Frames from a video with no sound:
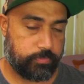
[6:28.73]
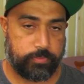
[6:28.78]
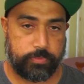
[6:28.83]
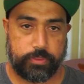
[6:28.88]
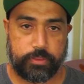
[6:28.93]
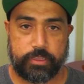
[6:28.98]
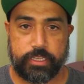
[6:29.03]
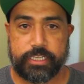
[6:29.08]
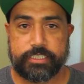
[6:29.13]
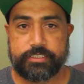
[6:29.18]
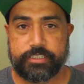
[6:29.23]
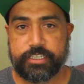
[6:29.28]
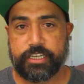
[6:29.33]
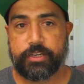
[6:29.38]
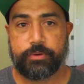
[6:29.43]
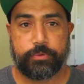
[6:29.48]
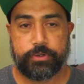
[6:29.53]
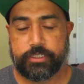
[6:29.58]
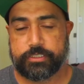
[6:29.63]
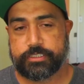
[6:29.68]
The last thing
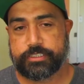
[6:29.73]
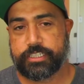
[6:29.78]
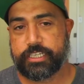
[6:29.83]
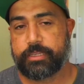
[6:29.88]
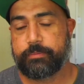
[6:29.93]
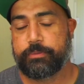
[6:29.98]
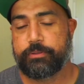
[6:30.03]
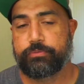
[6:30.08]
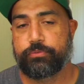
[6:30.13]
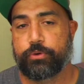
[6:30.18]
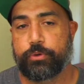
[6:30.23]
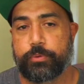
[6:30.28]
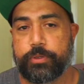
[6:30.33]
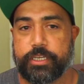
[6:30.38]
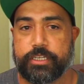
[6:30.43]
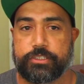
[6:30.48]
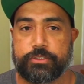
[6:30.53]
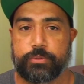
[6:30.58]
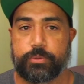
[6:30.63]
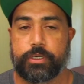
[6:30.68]
I want to say before we
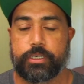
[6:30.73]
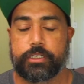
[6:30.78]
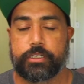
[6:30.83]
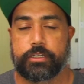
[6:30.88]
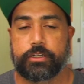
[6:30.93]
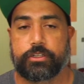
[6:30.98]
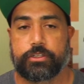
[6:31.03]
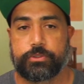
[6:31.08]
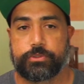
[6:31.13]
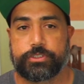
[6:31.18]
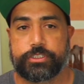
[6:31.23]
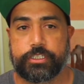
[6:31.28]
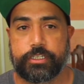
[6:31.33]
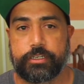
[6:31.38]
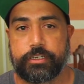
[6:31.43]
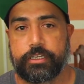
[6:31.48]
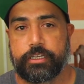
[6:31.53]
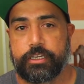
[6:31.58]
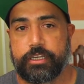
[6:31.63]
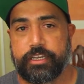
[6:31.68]
get to our
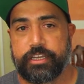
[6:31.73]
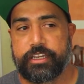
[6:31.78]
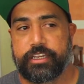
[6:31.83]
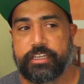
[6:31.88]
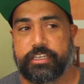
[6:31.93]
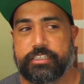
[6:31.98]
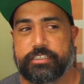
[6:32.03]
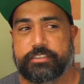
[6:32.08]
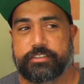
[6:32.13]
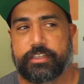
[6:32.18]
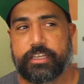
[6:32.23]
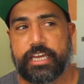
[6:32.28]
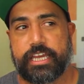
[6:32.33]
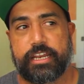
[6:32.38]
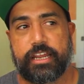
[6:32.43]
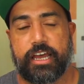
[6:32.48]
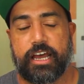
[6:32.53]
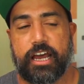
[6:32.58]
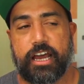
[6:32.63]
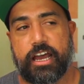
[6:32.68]
conclusion is
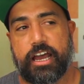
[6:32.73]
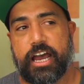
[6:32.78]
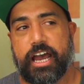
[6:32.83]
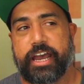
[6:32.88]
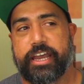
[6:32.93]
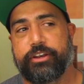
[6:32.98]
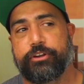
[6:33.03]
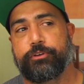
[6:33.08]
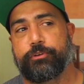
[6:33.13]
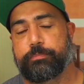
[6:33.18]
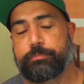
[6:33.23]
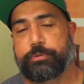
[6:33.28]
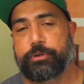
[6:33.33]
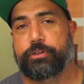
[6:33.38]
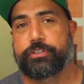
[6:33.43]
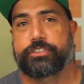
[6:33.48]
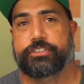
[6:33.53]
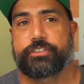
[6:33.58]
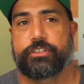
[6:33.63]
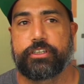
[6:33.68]
that I don't
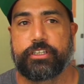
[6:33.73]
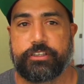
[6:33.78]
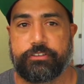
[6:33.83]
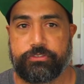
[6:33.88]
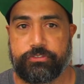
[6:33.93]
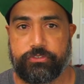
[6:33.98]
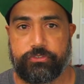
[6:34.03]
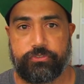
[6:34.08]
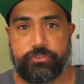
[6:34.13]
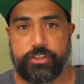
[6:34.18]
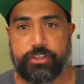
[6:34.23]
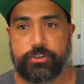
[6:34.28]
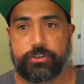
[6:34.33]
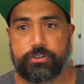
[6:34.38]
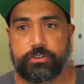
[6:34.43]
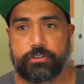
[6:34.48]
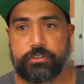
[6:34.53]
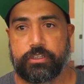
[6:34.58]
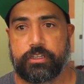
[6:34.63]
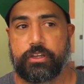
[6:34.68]
personally
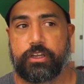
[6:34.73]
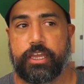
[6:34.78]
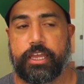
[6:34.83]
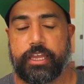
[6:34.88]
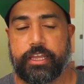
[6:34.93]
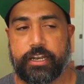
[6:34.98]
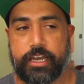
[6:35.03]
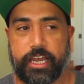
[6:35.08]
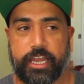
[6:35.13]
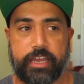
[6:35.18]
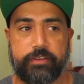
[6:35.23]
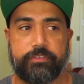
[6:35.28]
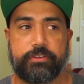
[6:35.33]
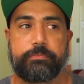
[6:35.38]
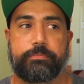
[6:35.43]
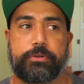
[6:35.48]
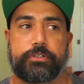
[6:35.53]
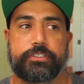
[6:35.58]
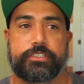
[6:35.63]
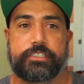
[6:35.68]
feel, and I
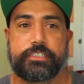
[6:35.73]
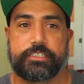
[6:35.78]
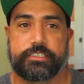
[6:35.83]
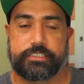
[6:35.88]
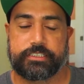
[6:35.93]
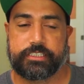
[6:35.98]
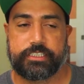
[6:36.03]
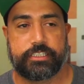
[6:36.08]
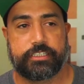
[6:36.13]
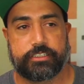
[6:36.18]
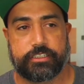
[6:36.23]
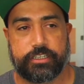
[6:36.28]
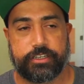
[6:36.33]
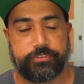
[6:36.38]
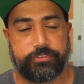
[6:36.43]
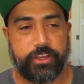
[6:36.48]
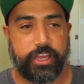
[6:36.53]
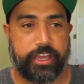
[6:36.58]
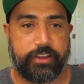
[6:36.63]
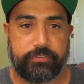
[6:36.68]
haven't personally seen
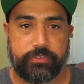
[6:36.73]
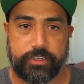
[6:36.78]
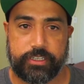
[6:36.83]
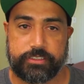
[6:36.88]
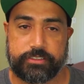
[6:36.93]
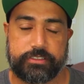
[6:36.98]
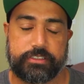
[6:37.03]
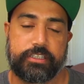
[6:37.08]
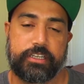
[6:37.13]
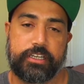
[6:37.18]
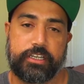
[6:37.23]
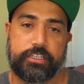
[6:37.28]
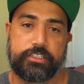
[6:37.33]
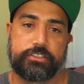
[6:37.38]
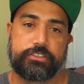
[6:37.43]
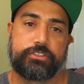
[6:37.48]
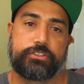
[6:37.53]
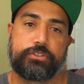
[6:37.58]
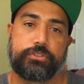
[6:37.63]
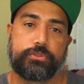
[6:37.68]
enough evidence
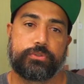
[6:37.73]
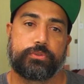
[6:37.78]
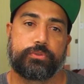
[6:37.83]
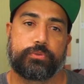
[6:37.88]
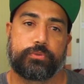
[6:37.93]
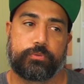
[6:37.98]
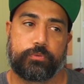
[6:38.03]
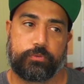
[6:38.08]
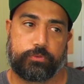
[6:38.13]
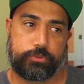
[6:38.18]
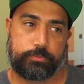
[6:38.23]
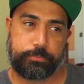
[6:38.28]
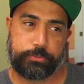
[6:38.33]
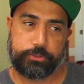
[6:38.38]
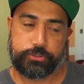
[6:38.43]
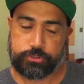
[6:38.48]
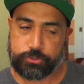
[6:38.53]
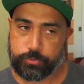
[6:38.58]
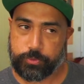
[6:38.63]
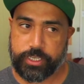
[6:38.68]
to
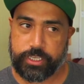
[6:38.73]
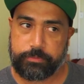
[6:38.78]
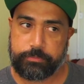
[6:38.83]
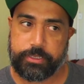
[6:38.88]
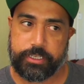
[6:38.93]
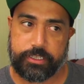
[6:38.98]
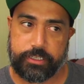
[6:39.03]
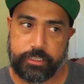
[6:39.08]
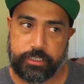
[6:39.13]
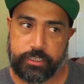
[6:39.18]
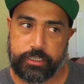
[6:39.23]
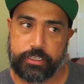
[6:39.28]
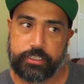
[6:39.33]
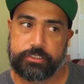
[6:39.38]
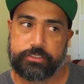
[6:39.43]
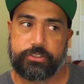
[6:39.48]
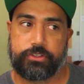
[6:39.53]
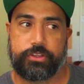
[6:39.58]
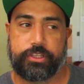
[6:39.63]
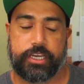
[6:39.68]
persuade me
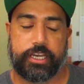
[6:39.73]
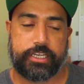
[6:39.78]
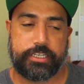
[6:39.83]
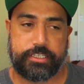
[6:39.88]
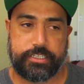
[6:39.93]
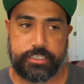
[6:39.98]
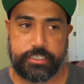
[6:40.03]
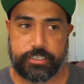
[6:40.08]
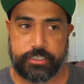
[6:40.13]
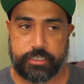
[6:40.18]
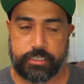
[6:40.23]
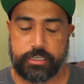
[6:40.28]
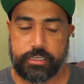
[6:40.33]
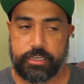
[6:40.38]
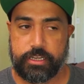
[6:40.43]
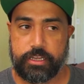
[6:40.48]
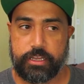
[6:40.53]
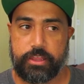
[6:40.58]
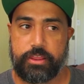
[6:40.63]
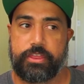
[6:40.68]
to the idea
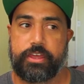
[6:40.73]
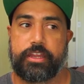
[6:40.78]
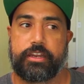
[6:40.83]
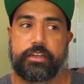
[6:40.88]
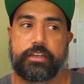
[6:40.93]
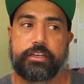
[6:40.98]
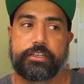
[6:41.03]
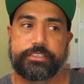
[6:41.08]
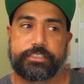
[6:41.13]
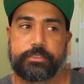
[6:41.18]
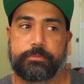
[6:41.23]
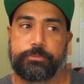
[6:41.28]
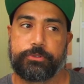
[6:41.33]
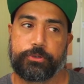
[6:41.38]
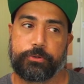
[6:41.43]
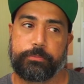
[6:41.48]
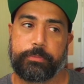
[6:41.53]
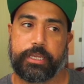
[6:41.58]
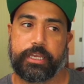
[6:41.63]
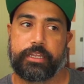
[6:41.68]
that a custom
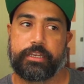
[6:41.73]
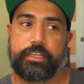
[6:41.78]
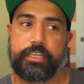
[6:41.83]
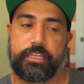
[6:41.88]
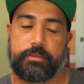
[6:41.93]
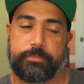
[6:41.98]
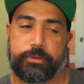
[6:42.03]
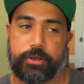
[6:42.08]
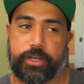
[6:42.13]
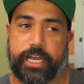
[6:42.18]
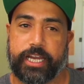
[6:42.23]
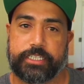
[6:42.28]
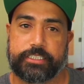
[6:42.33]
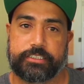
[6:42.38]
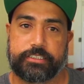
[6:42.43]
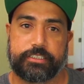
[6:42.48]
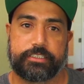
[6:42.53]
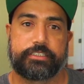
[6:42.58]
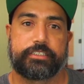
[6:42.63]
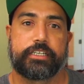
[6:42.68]
domain email
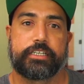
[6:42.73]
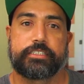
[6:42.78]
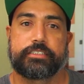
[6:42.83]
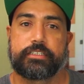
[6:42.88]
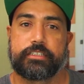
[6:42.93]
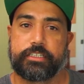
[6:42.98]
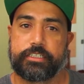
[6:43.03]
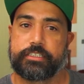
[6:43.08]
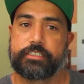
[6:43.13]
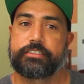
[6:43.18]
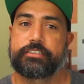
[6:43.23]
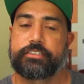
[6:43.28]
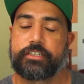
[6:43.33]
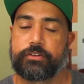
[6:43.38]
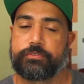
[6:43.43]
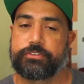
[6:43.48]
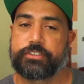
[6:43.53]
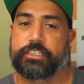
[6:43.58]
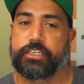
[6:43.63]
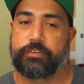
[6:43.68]
actually does lend
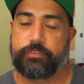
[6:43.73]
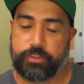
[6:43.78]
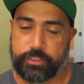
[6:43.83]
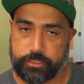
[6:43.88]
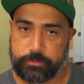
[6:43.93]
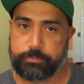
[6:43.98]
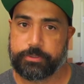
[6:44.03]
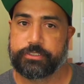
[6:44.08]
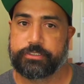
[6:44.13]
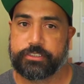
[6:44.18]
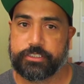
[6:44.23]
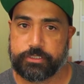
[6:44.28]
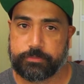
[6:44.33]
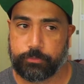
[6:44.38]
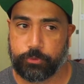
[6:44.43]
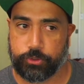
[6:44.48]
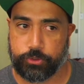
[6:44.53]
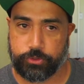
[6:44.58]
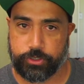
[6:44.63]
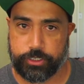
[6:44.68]
itself to giving the business
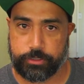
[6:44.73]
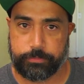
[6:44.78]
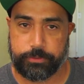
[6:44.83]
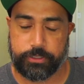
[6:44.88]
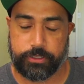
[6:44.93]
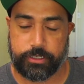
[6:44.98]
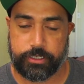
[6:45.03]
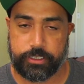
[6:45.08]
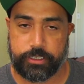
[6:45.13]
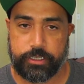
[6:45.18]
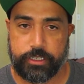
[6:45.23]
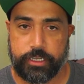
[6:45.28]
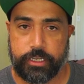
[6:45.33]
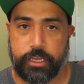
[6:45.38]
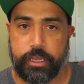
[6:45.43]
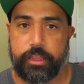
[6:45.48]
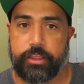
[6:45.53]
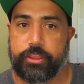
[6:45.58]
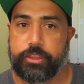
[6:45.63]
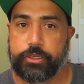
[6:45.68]
more credibility.
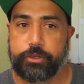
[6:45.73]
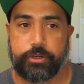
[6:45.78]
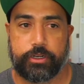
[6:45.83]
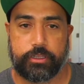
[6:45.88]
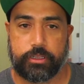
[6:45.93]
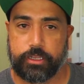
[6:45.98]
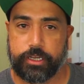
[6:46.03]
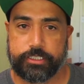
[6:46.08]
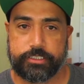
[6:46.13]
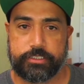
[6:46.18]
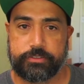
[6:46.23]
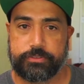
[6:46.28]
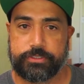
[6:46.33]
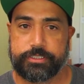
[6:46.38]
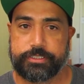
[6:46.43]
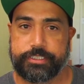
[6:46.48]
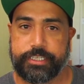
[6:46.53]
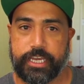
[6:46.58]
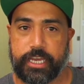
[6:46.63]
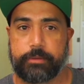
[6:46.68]
There are lots of
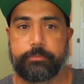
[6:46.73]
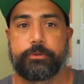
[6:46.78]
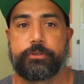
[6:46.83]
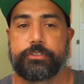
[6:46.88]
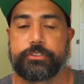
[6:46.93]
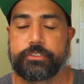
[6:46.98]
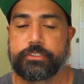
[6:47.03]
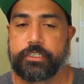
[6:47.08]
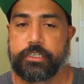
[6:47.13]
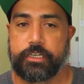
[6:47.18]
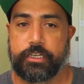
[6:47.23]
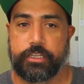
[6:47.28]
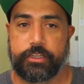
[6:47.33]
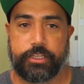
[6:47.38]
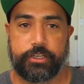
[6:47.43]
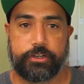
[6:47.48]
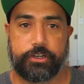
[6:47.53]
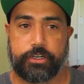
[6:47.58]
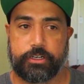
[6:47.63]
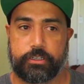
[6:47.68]
scammers.
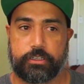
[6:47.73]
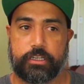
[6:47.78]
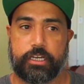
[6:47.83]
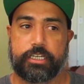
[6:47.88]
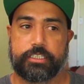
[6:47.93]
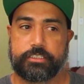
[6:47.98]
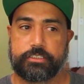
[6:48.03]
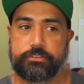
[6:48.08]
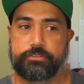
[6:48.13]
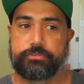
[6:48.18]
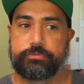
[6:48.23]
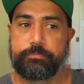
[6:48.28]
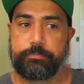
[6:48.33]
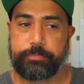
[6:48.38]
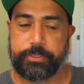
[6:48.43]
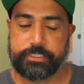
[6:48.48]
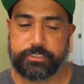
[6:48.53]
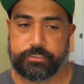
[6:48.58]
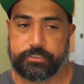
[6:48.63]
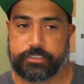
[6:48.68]
There are lots of
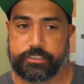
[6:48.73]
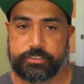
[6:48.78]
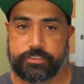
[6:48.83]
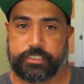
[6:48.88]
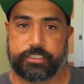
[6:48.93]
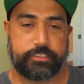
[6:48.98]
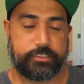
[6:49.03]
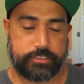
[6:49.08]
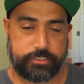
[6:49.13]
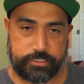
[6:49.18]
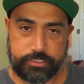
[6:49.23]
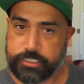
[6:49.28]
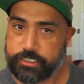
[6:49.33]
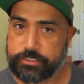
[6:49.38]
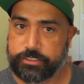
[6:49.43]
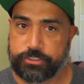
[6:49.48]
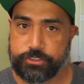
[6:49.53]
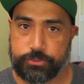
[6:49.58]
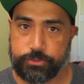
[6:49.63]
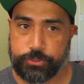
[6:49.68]
businesses that seek
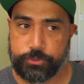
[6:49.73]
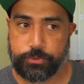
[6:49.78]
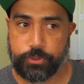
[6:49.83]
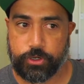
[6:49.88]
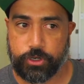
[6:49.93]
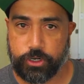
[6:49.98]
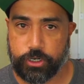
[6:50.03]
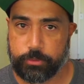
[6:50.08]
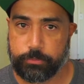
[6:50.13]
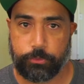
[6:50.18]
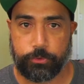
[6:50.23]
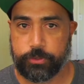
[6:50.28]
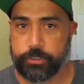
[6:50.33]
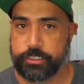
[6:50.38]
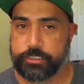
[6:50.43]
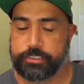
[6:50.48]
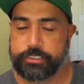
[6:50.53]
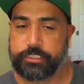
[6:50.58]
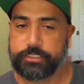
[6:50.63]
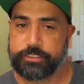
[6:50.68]
to do you harm,
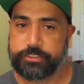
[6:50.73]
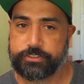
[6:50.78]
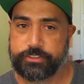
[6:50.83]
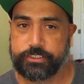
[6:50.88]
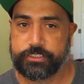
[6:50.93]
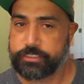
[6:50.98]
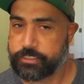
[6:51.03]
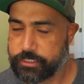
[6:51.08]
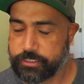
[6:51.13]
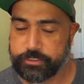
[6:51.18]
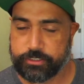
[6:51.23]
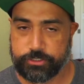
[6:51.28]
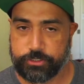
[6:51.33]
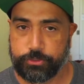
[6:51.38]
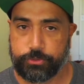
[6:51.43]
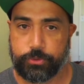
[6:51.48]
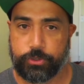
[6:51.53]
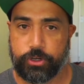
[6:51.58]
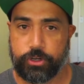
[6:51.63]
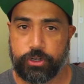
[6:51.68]
organizations that seek to do
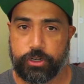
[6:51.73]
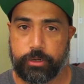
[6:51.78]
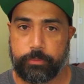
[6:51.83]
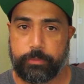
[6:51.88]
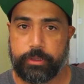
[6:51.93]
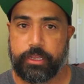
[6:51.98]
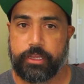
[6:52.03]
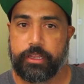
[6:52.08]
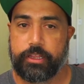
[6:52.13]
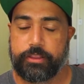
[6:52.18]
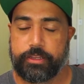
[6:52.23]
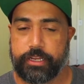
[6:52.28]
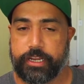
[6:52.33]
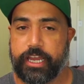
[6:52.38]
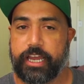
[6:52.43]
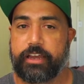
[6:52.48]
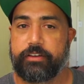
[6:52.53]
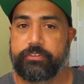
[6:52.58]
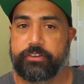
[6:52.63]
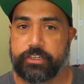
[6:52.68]
you harm, that
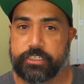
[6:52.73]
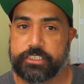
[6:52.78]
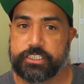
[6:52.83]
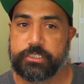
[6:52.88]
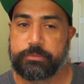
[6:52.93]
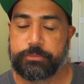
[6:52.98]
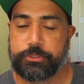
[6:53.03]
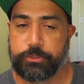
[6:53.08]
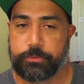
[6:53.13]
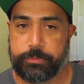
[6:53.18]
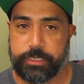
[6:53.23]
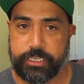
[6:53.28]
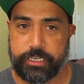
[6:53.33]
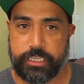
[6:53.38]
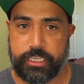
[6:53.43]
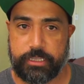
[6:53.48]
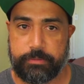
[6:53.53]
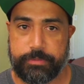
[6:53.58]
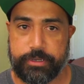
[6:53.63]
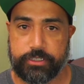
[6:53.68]
have custom domain
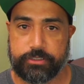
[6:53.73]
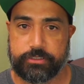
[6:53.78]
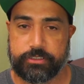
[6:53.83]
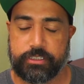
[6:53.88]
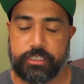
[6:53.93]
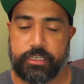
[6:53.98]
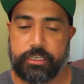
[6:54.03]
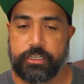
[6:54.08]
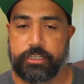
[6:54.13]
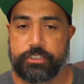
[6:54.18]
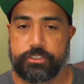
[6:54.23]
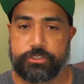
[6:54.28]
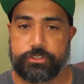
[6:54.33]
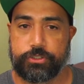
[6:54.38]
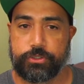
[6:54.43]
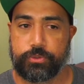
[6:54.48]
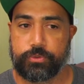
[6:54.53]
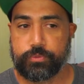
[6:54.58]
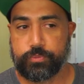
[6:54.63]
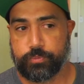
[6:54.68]
emails.
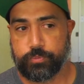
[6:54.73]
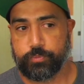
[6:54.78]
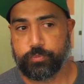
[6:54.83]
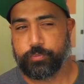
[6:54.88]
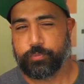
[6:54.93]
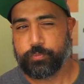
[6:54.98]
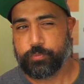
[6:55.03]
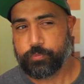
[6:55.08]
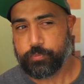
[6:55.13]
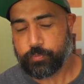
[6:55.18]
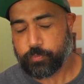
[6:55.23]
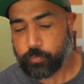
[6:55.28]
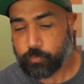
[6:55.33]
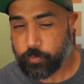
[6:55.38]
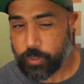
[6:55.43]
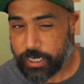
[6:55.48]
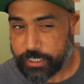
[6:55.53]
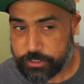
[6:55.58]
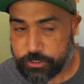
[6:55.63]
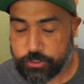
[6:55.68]
So
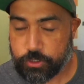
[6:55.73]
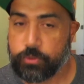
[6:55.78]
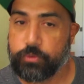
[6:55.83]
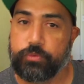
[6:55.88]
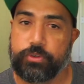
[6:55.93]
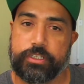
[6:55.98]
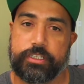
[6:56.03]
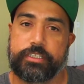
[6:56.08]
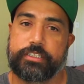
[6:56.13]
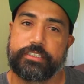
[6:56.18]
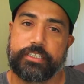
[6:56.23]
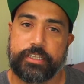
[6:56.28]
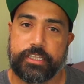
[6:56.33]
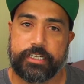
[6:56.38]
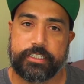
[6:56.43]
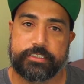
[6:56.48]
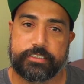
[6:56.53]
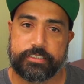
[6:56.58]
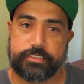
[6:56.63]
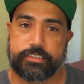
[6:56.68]
I don't really see
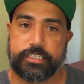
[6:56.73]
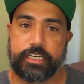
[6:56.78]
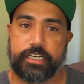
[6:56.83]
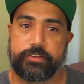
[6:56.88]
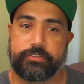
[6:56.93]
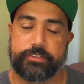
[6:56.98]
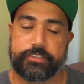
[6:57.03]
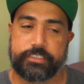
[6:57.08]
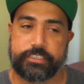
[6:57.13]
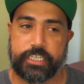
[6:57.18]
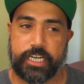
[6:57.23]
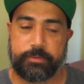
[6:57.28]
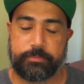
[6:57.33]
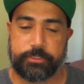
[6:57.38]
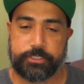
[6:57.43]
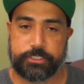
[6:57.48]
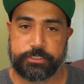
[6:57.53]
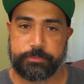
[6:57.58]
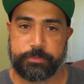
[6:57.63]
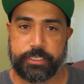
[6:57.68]
that as a sign of
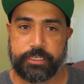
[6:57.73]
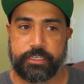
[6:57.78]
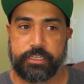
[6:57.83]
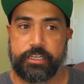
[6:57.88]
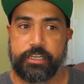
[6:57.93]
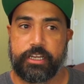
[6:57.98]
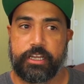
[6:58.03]
establishment.